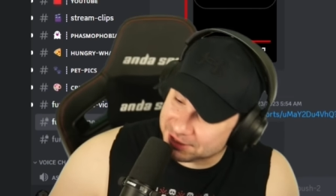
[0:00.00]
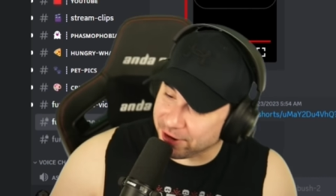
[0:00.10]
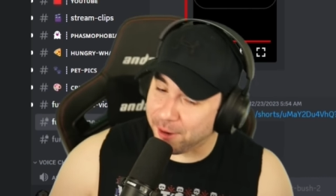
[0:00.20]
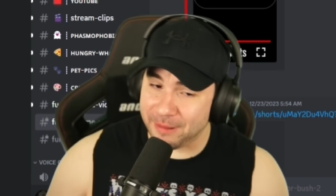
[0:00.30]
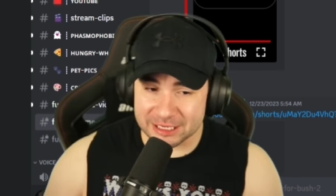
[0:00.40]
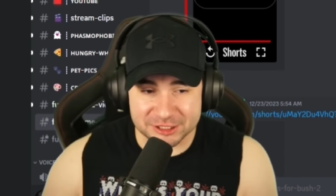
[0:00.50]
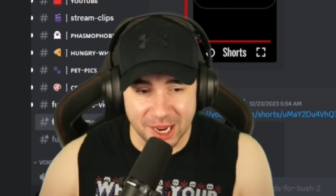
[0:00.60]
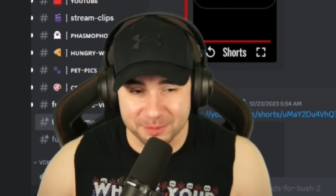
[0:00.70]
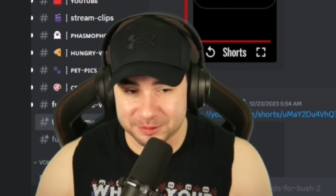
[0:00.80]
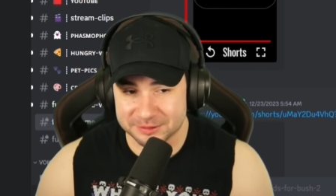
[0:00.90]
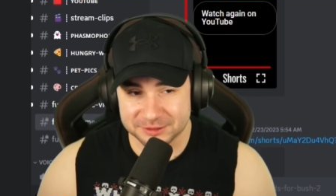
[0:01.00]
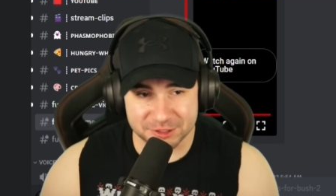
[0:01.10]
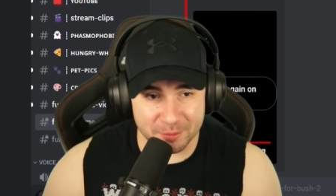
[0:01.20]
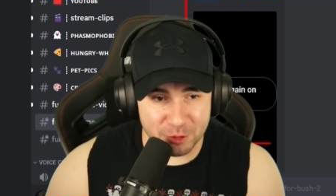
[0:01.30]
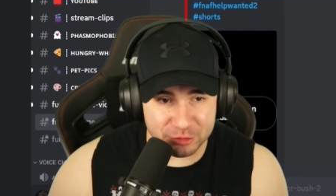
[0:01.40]
done messed up.
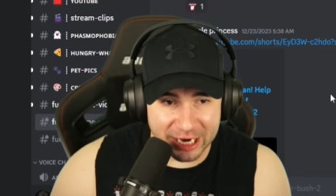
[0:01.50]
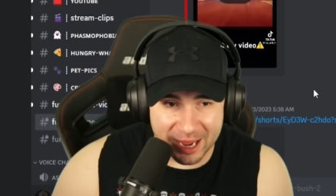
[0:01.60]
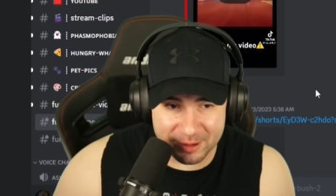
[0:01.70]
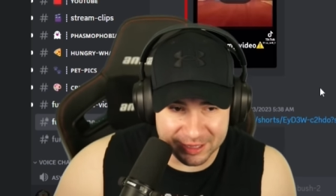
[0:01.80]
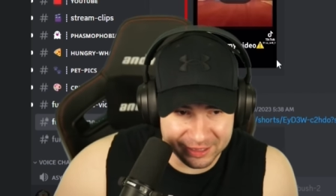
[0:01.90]
W timing.